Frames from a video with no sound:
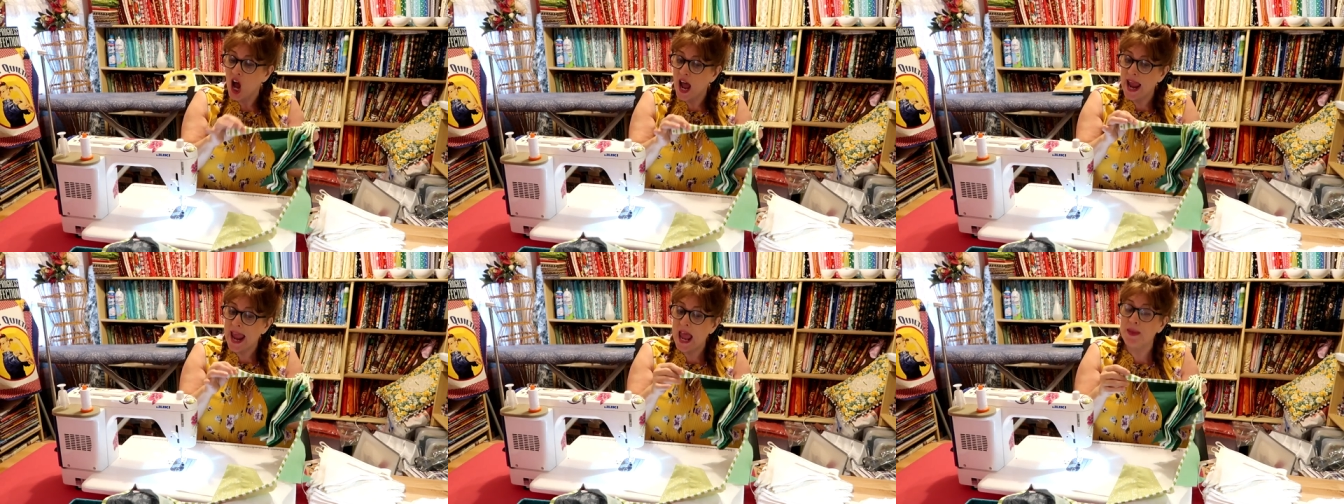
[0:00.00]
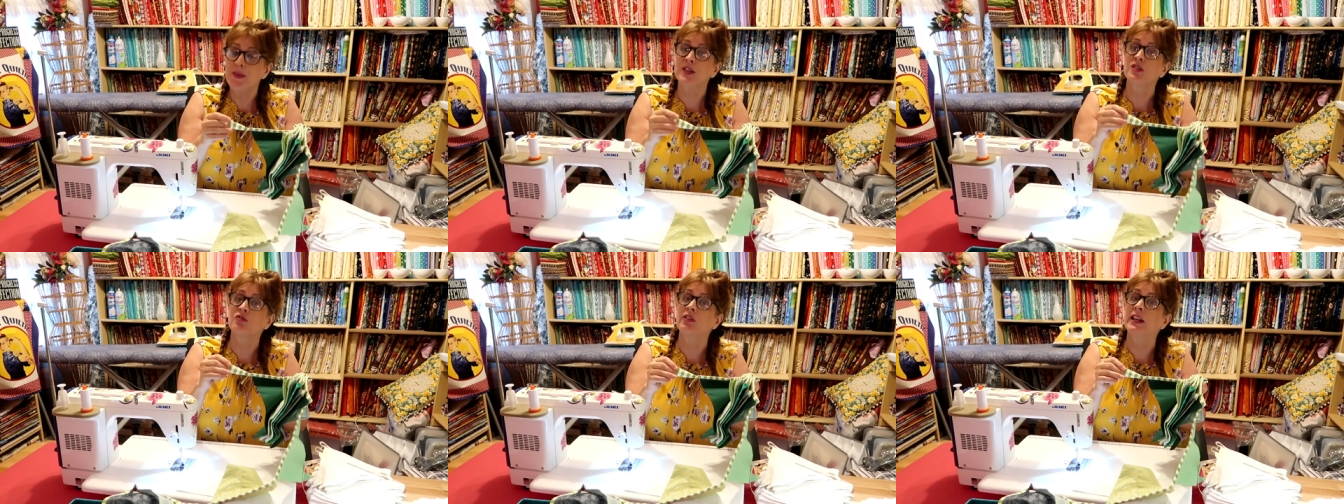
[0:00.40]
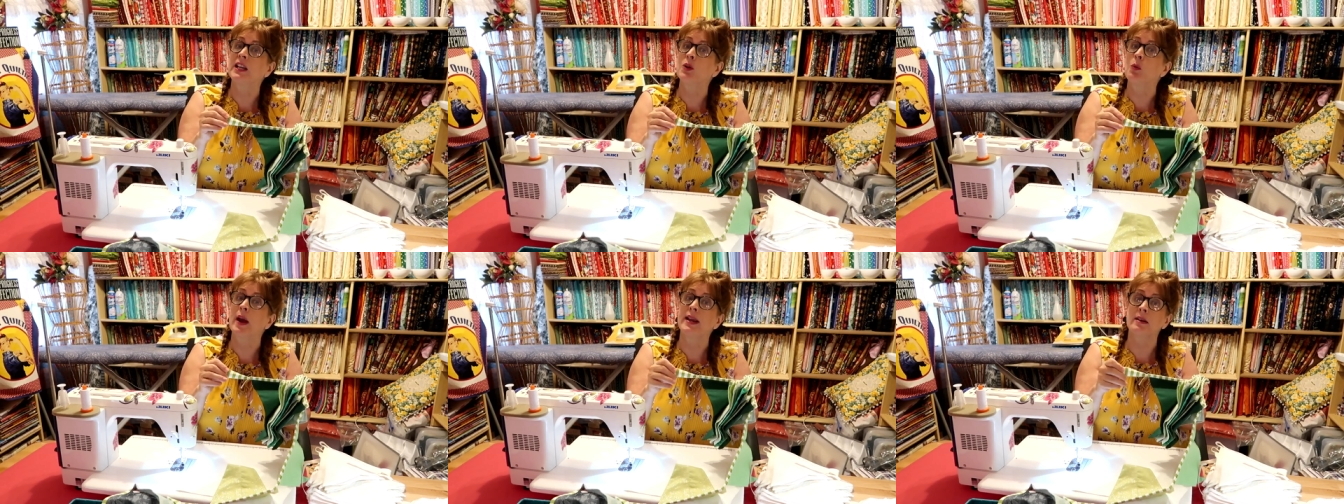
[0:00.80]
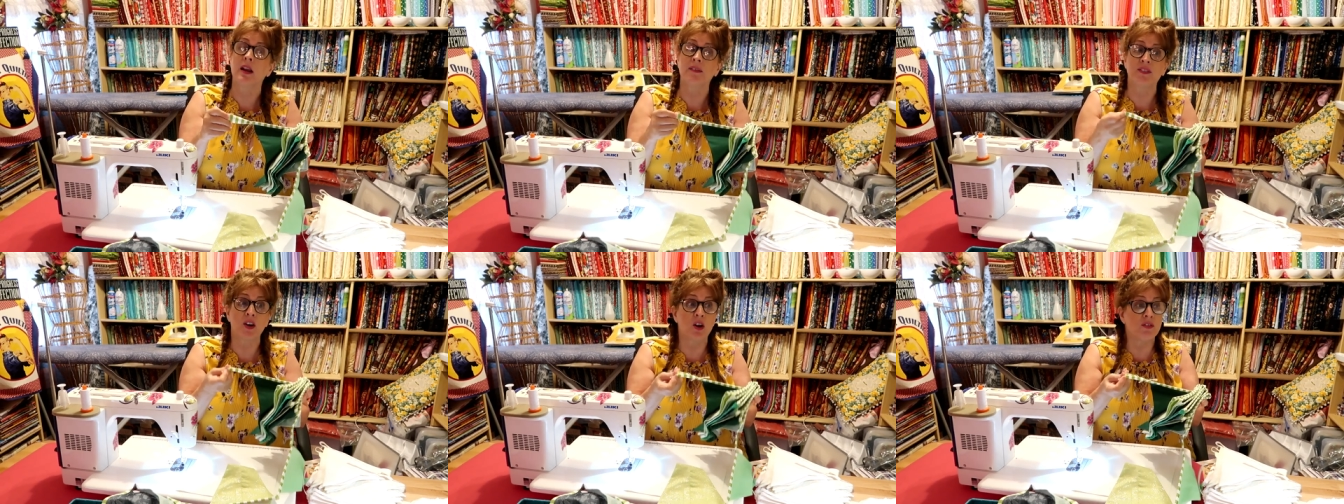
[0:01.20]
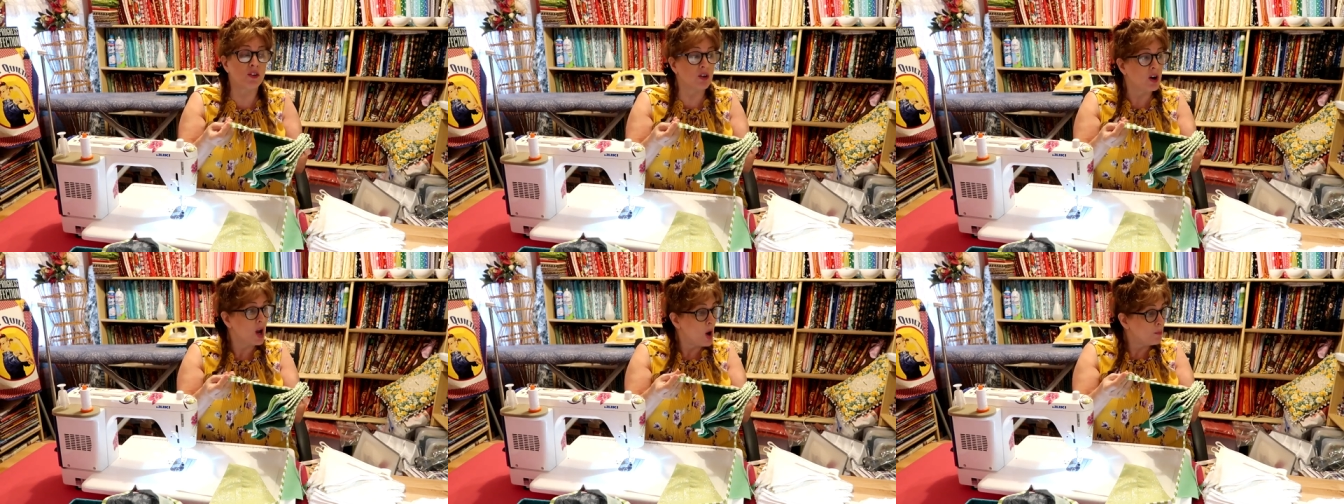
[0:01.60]
I had this green and white
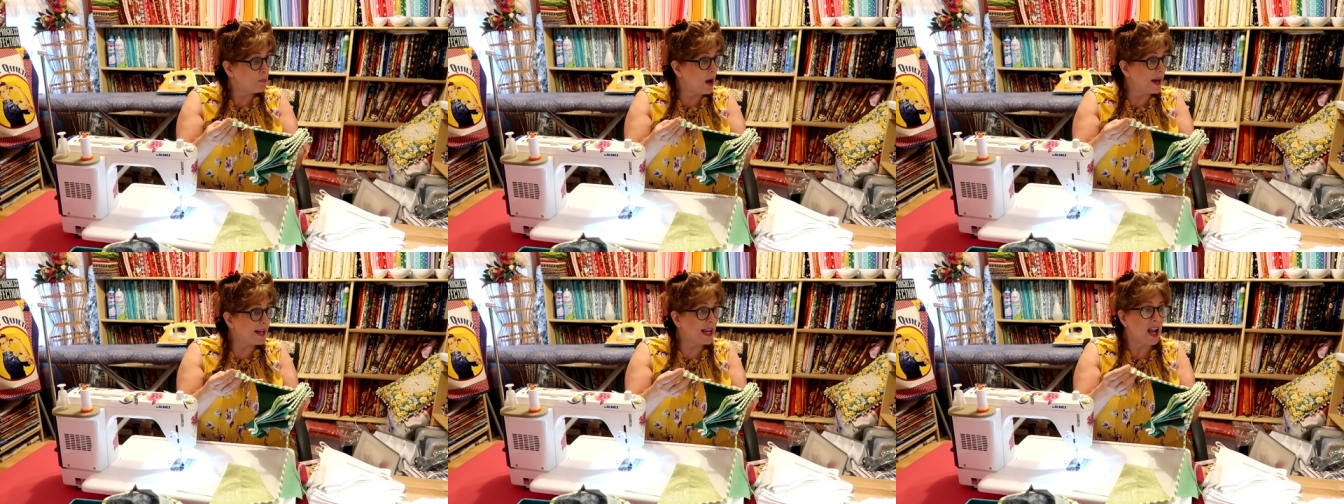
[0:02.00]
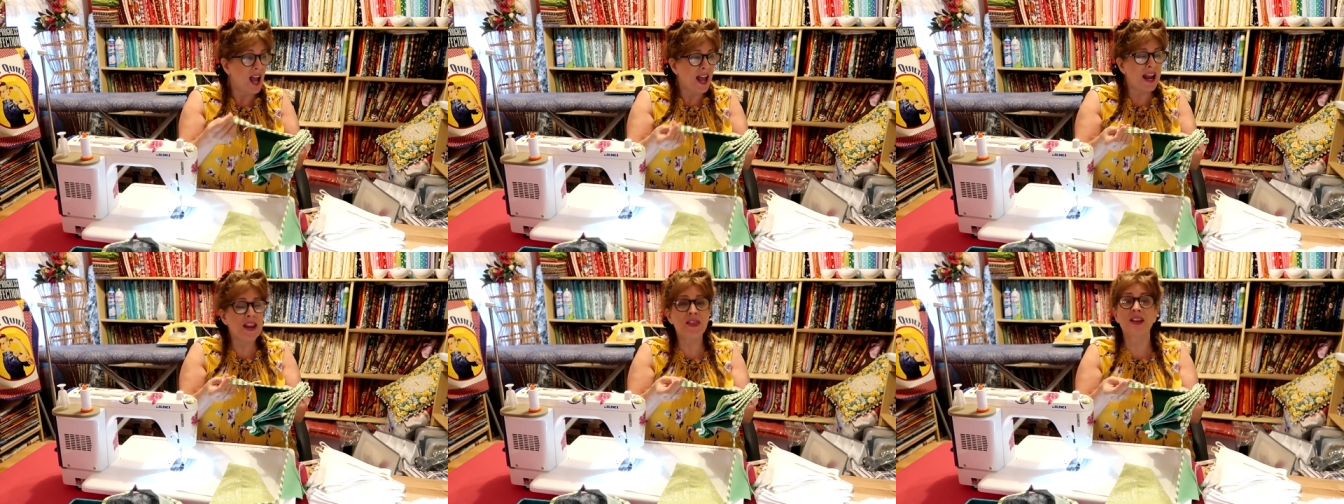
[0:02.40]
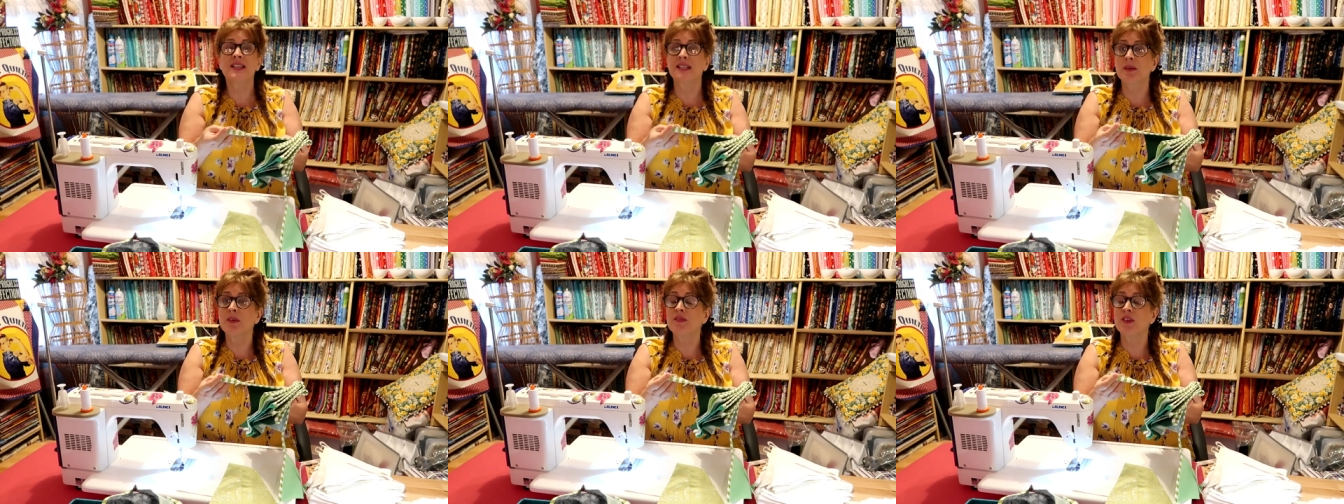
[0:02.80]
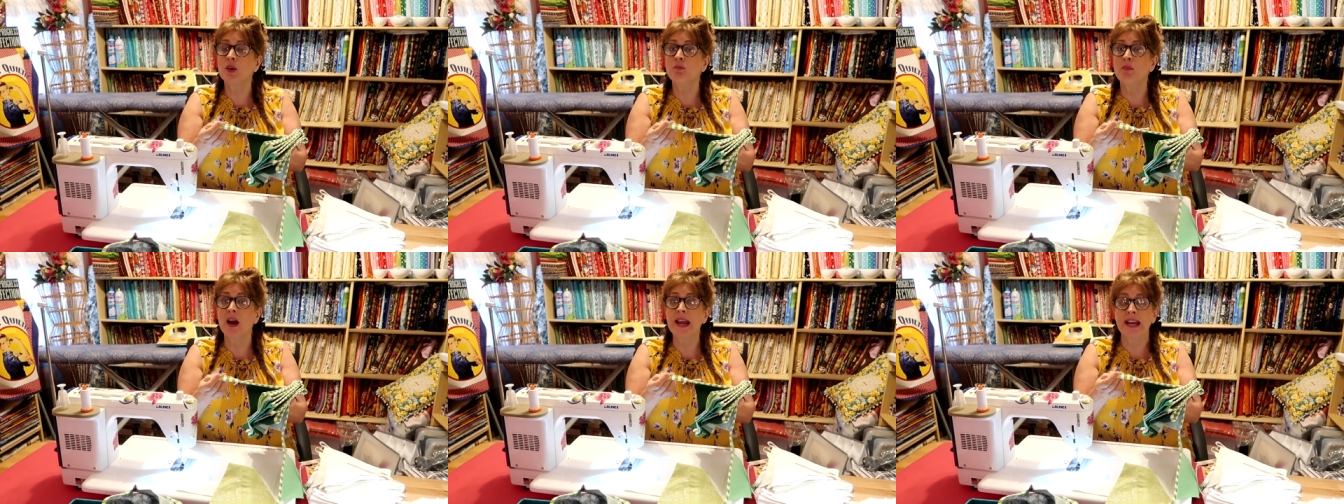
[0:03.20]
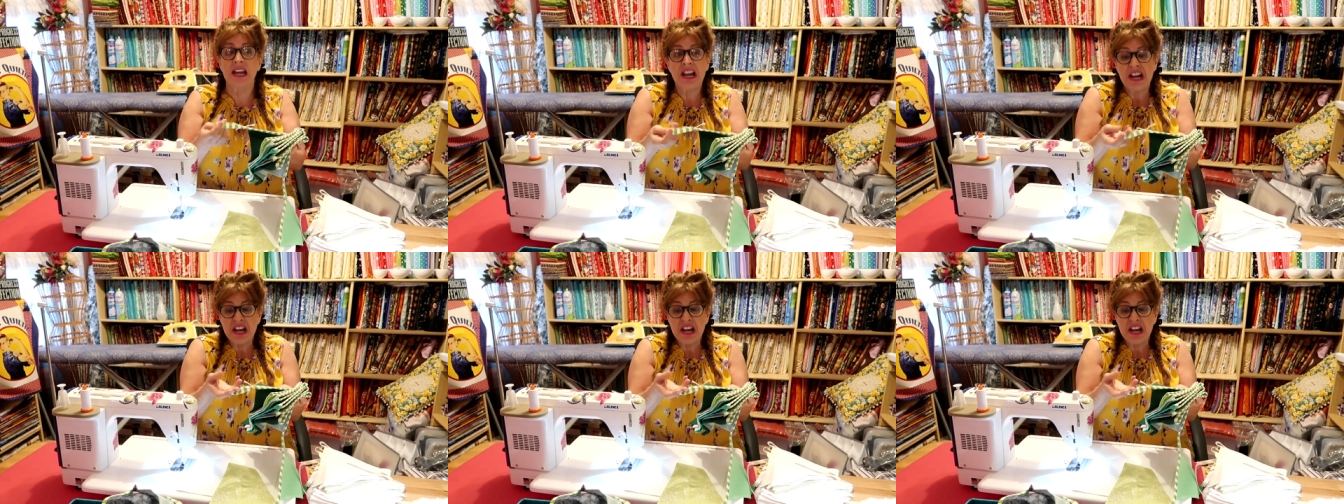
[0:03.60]
leftover binding. I think some of you might.